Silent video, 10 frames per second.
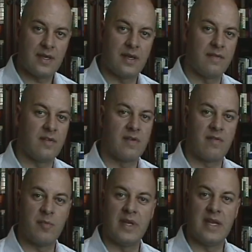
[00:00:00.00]
if you've
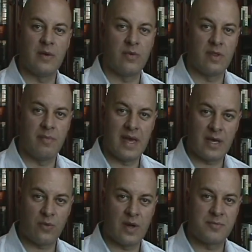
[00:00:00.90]
ever been hit with a
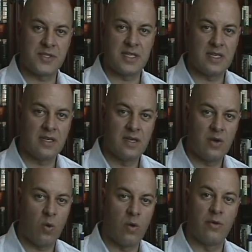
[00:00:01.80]
bankruptcy,
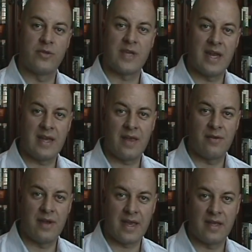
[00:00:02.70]
or there's any
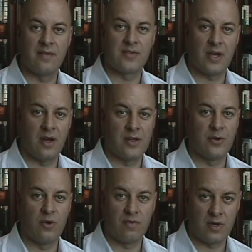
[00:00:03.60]
other negatives on
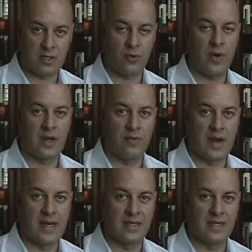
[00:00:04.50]
your overall credit rating.